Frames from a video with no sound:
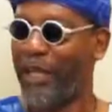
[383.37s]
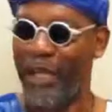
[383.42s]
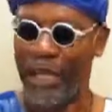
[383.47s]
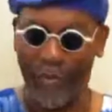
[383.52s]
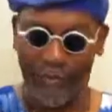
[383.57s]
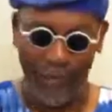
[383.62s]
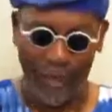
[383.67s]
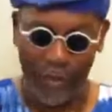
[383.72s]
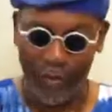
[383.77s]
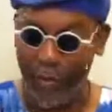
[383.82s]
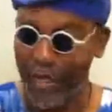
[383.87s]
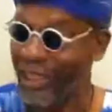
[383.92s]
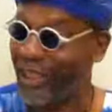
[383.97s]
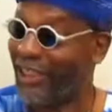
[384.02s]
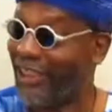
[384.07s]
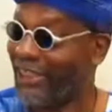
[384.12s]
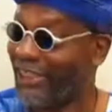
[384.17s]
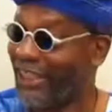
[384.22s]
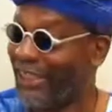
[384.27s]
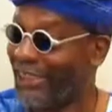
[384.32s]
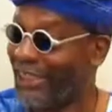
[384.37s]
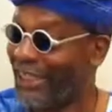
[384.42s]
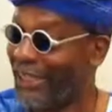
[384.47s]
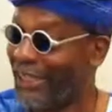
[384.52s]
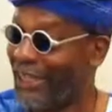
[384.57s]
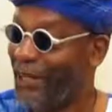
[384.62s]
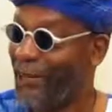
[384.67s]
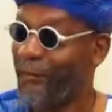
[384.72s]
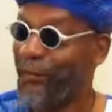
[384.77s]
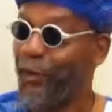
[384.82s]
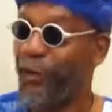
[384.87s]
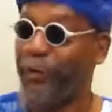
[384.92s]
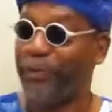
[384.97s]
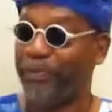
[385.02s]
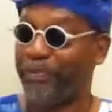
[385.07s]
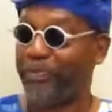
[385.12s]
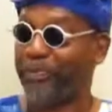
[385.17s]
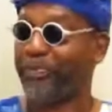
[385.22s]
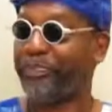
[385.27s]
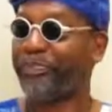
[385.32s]
In fact, one of the things they say here, too,
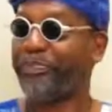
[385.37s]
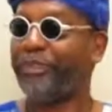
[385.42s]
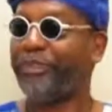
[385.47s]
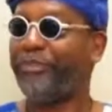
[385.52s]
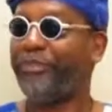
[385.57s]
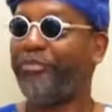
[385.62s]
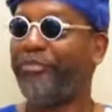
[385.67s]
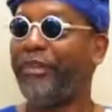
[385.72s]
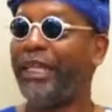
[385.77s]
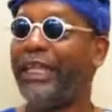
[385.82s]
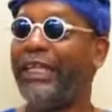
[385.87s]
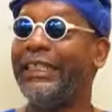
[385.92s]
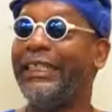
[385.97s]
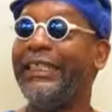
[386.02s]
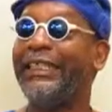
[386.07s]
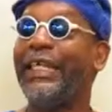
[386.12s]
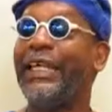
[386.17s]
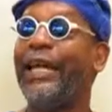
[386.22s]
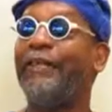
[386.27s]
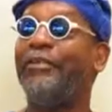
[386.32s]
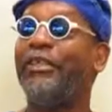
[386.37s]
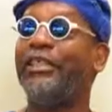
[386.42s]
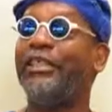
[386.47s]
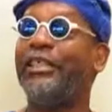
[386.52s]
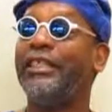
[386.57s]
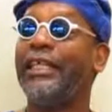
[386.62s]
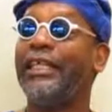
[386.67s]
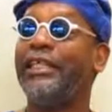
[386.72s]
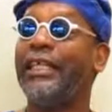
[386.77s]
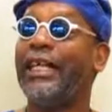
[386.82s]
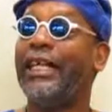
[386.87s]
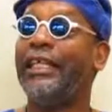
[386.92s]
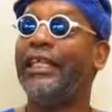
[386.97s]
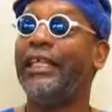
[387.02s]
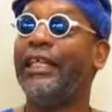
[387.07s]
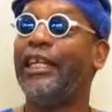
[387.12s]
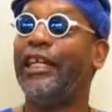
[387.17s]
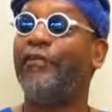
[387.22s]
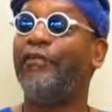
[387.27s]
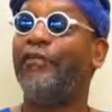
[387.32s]
is that they have these things
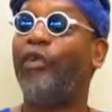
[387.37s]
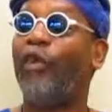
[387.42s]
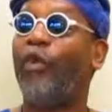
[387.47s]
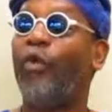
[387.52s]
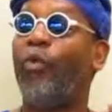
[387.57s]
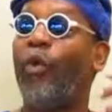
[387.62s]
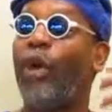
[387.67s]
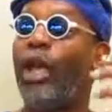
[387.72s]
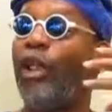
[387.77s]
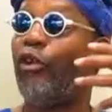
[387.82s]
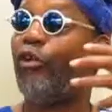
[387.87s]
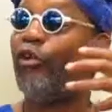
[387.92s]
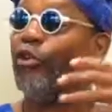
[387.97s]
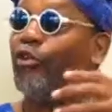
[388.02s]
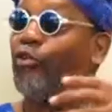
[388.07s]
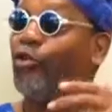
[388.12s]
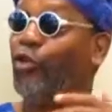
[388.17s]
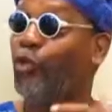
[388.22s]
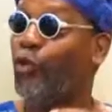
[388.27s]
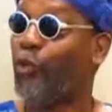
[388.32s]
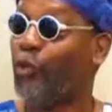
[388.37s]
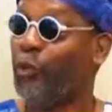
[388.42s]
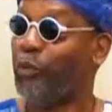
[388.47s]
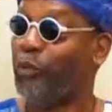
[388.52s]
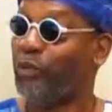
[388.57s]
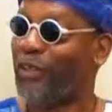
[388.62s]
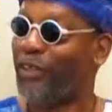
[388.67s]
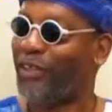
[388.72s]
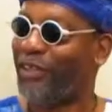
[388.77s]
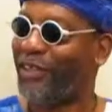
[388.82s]
that if you're well-groomed,